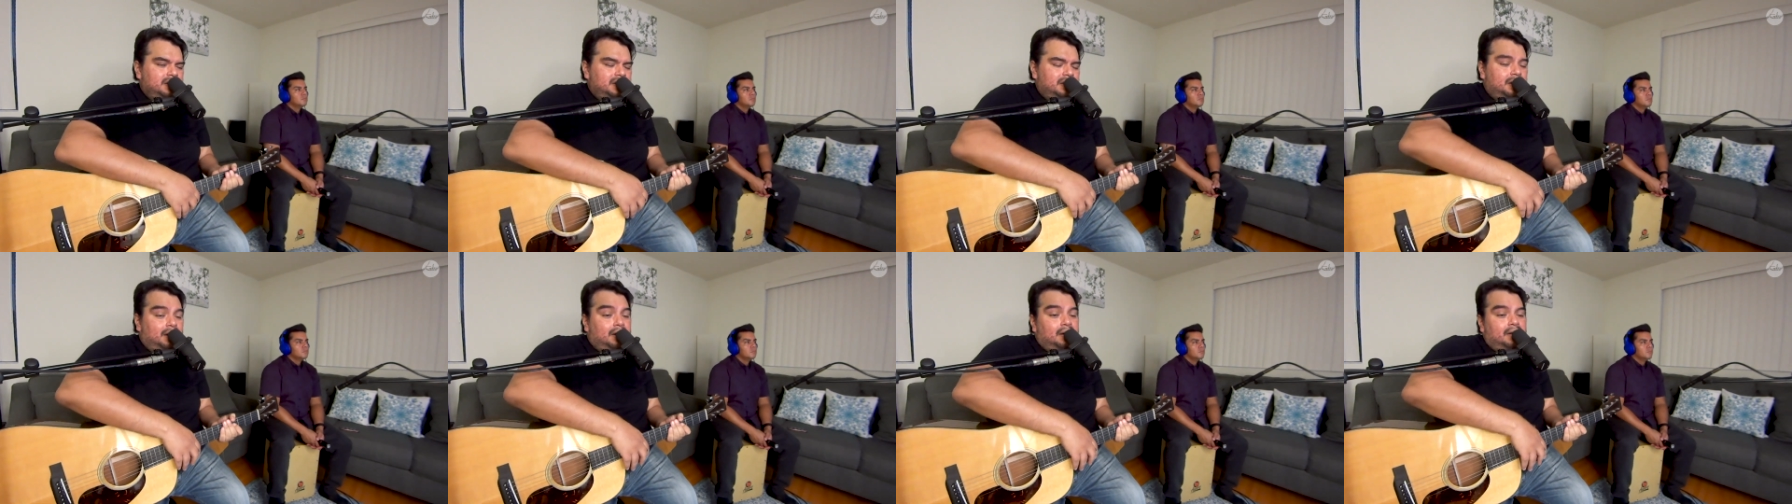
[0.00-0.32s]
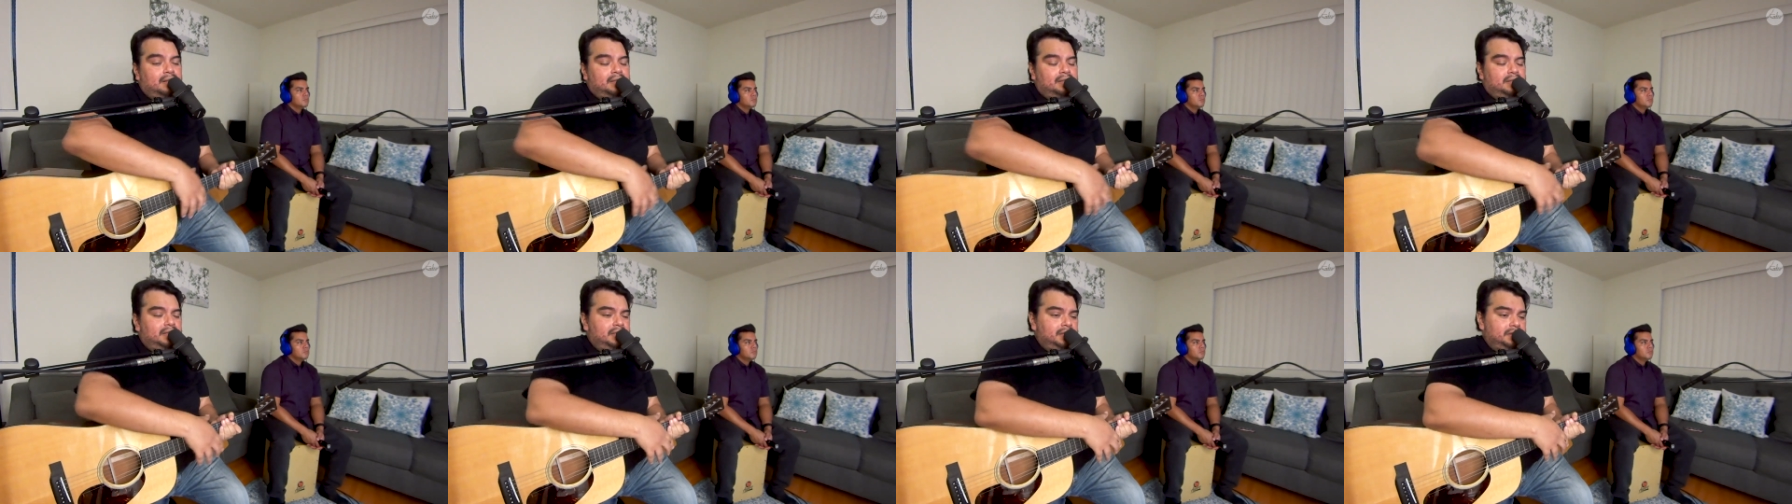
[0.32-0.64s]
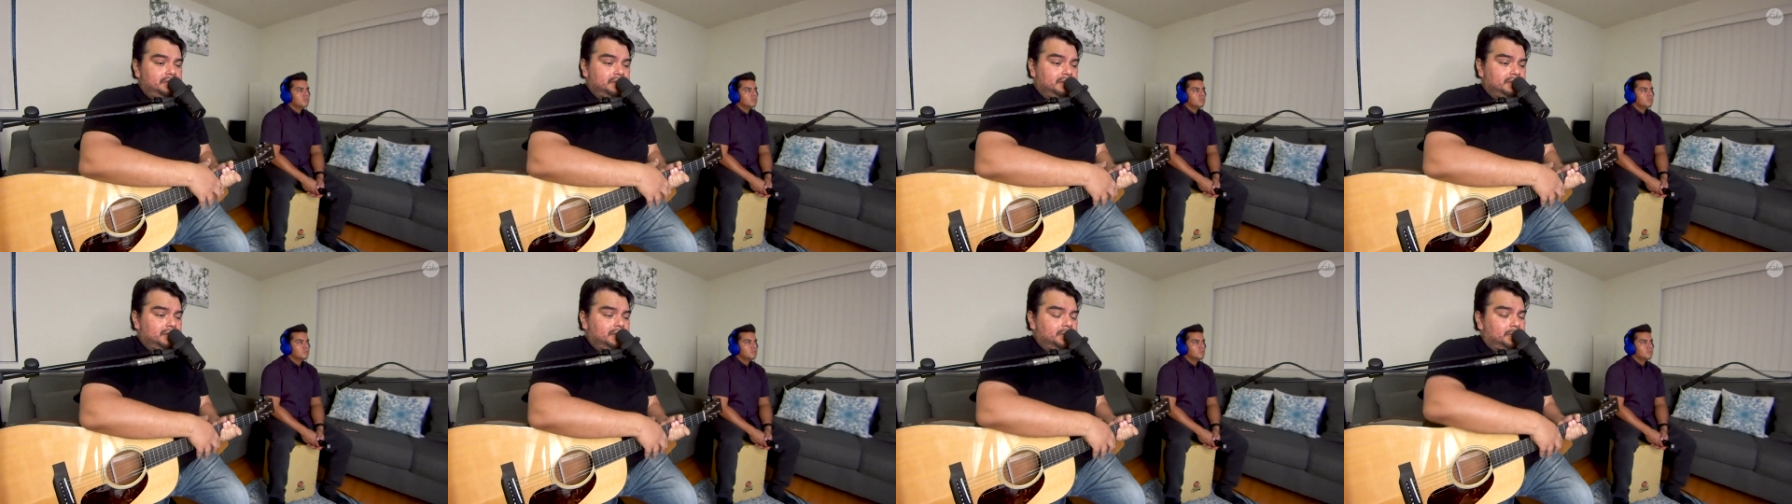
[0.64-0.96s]
God
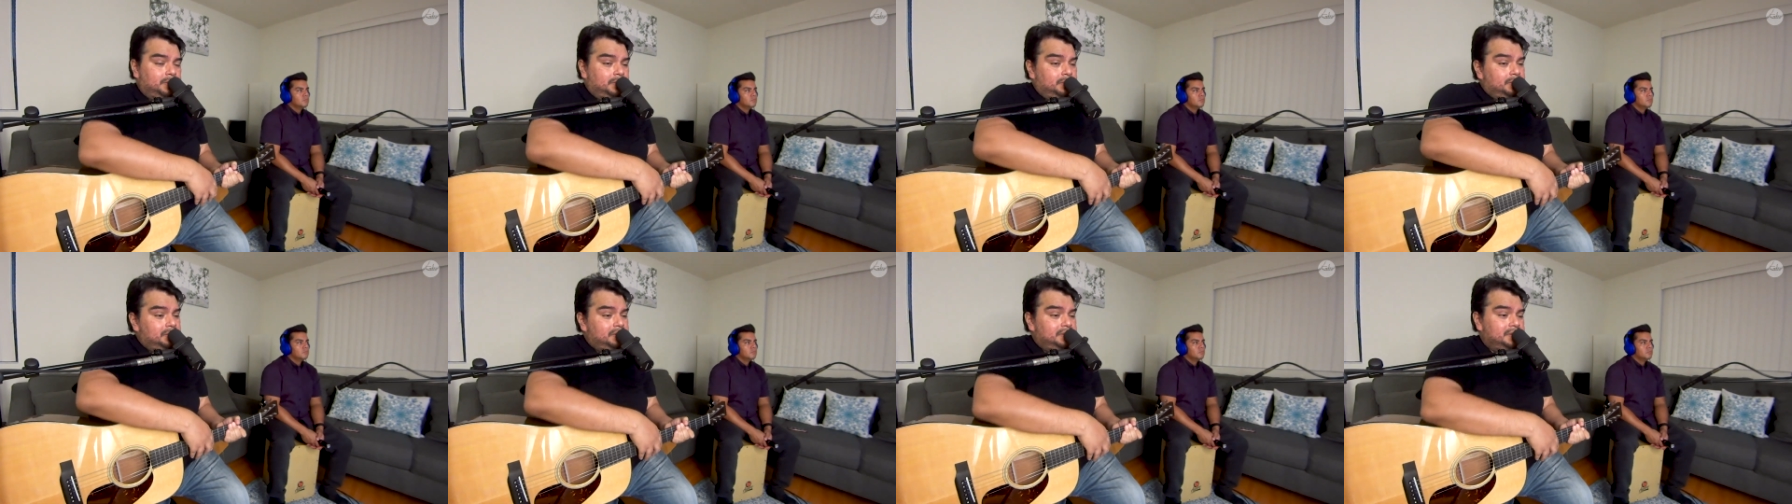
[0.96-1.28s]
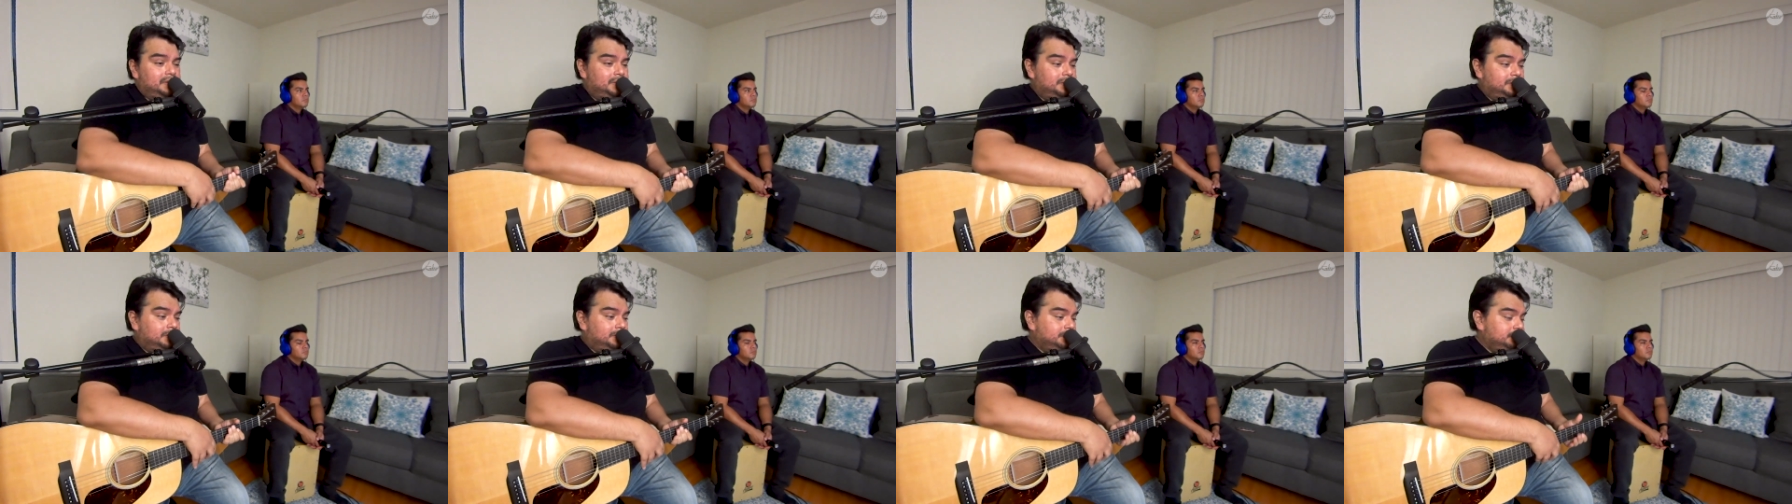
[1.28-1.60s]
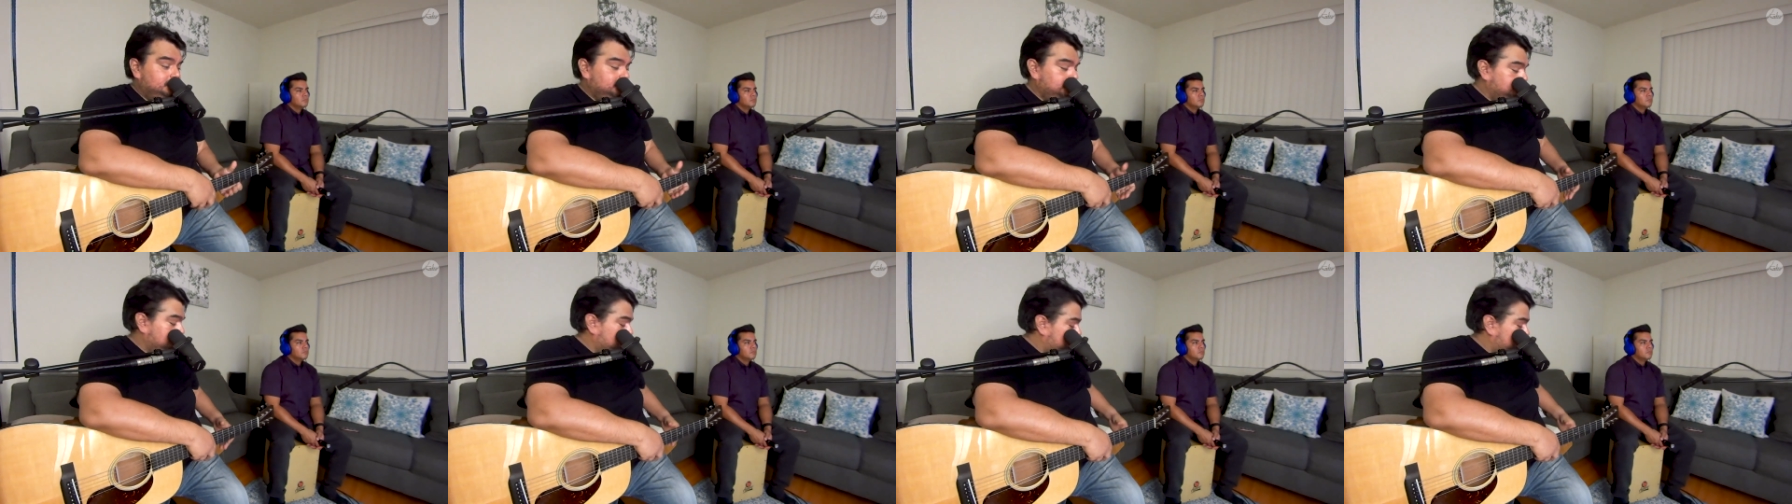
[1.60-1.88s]
is our cornerstone.